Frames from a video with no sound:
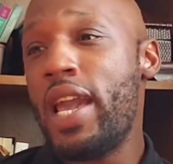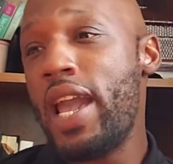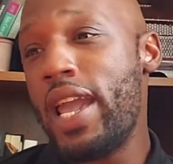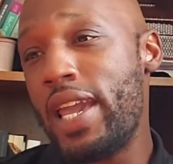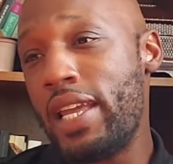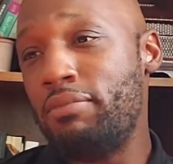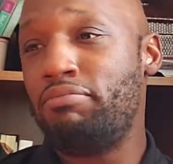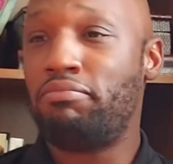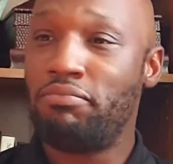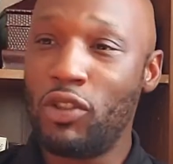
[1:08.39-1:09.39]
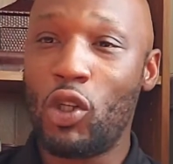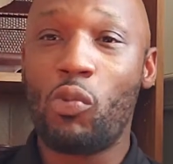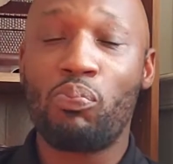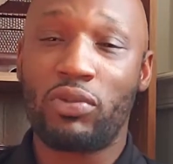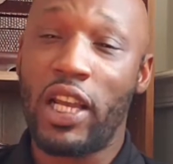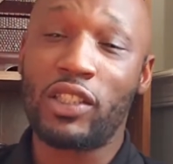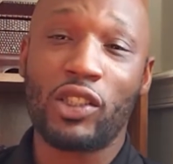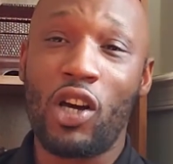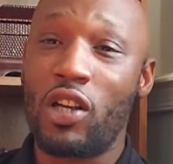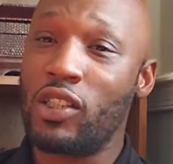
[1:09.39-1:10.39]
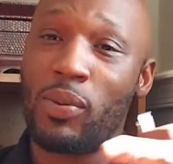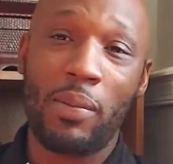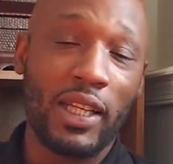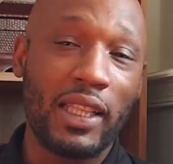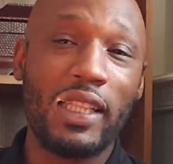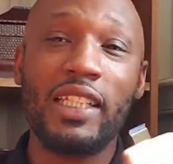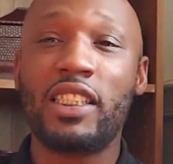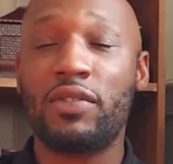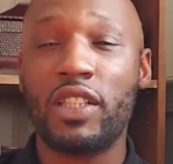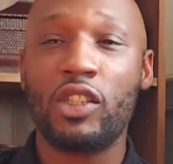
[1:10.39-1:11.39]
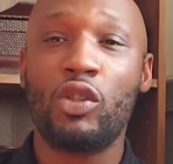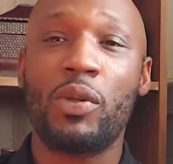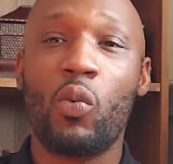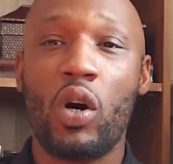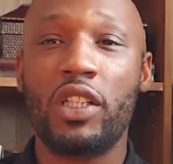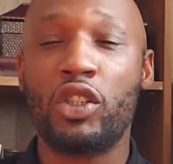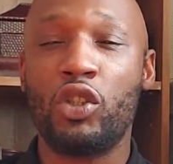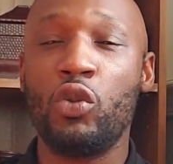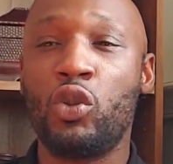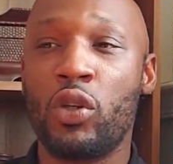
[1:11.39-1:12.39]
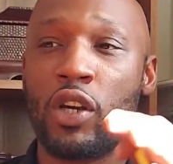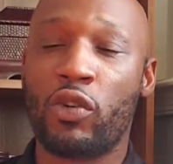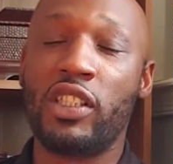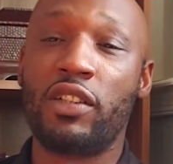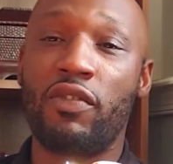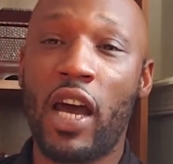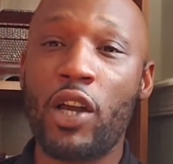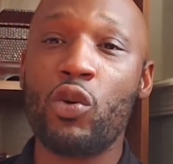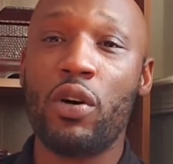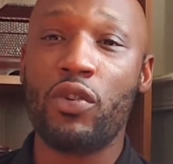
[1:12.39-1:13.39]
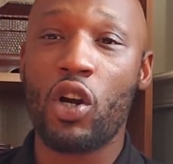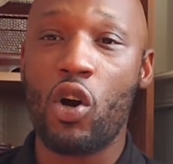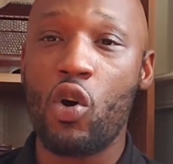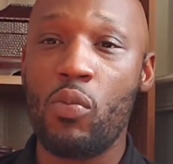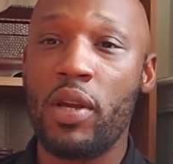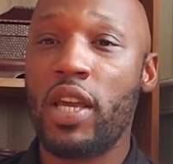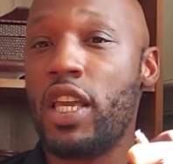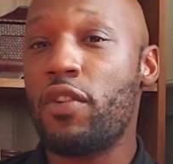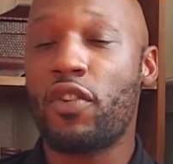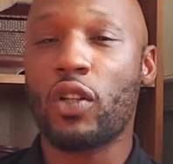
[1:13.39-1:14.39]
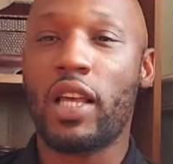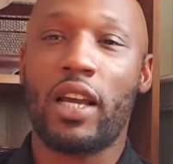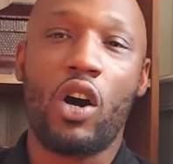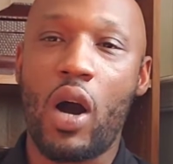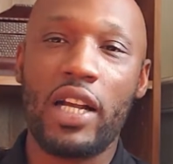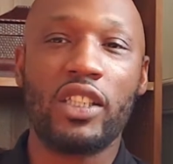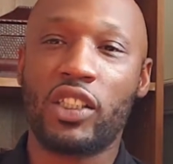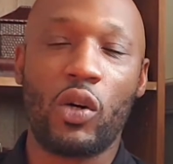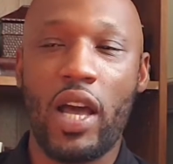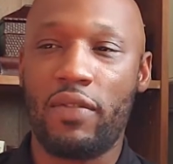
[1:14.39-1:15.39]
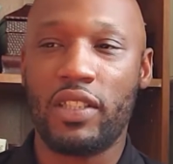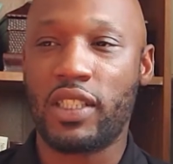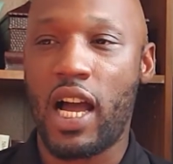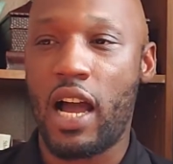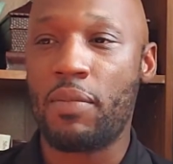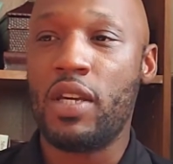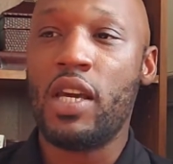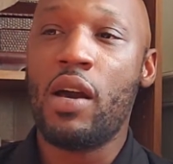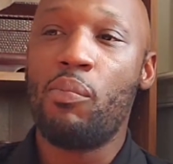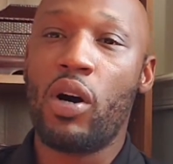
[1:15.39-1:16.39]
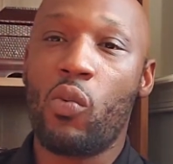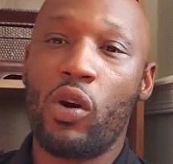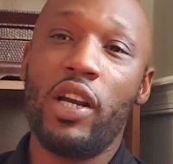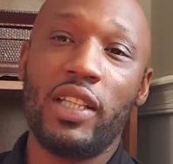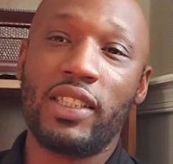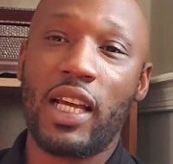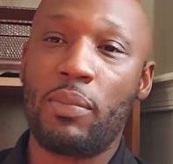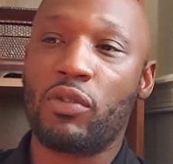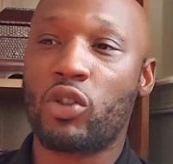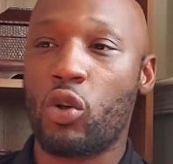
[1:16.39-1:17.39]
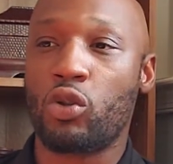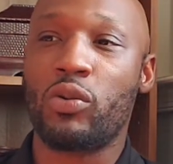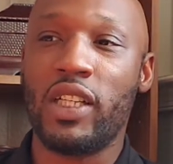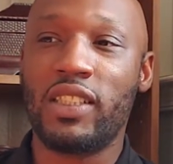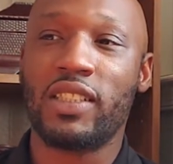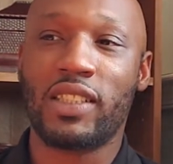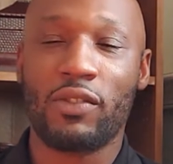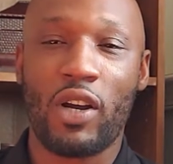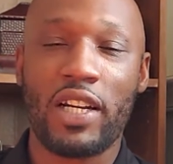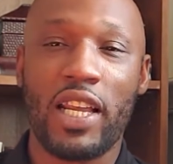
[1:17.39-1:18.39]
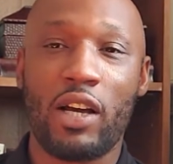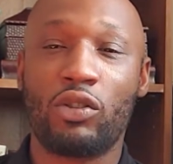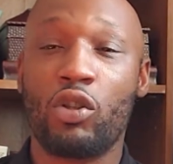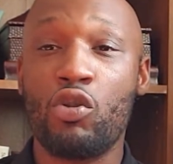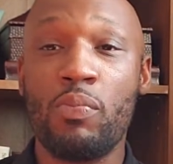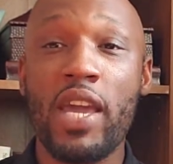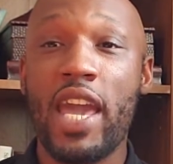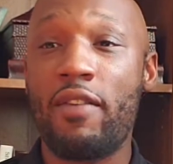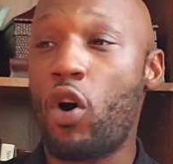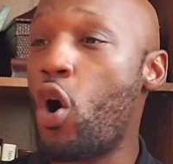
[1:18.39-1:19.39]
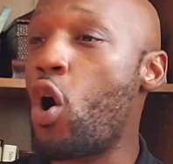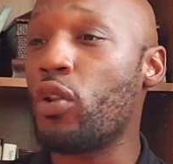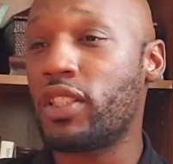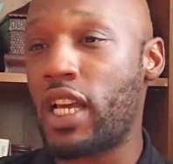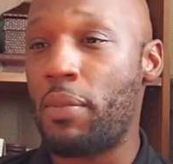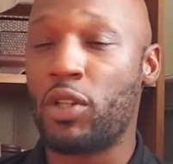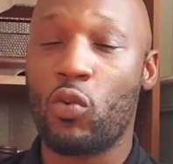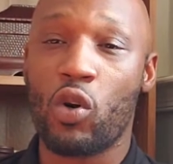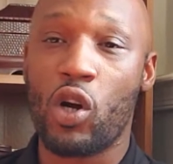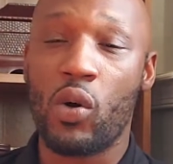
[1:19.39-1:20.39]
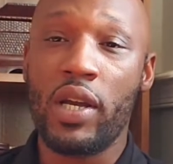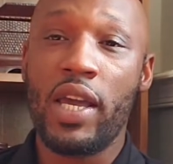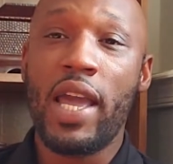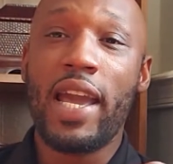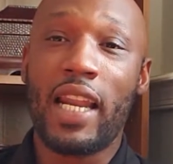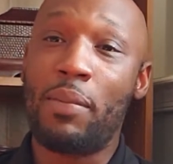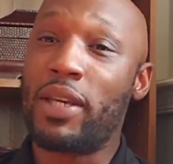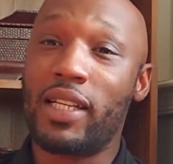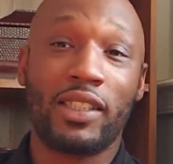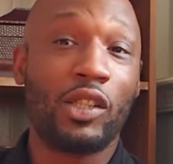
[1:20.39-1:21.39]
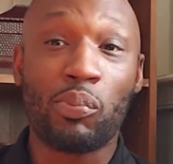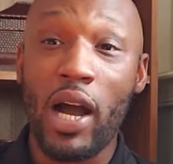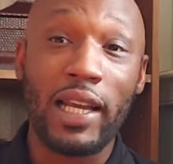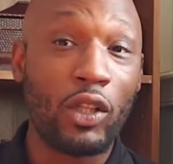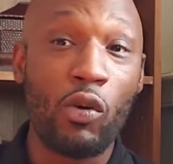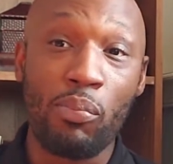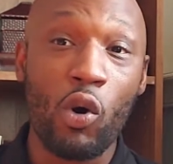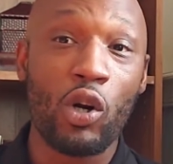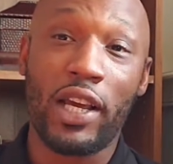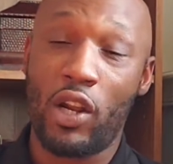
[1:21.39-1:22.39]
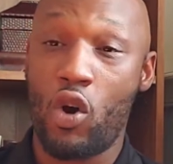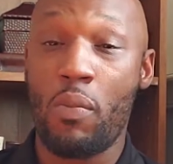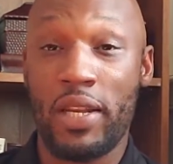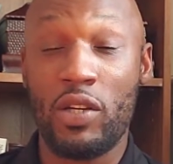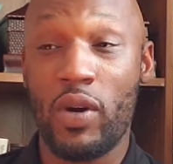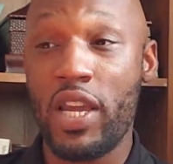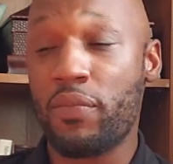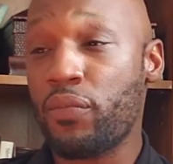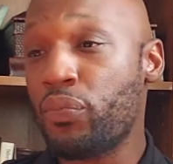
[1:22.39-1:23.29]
And chances are there's probably a list of things you've been wanting to do to increase the value of your home, and you felt like, oh, I just don't have the time. But we're in this time of social distancing right now, so you may have all the time in the world, and I'm guessing you're probably a little bored at home anyway.